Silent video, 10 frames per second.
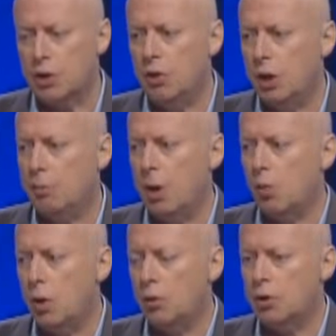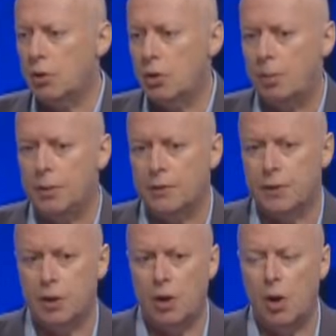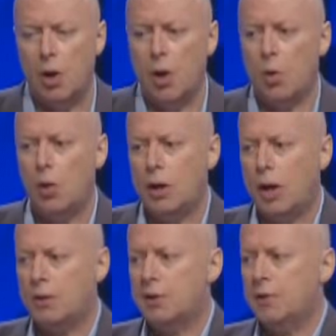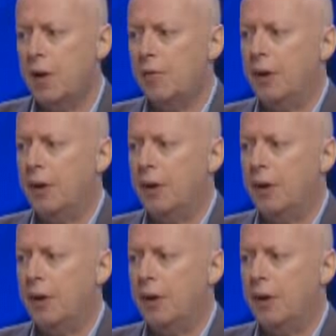Only about 1 or 2 copies of it were allowed to survive.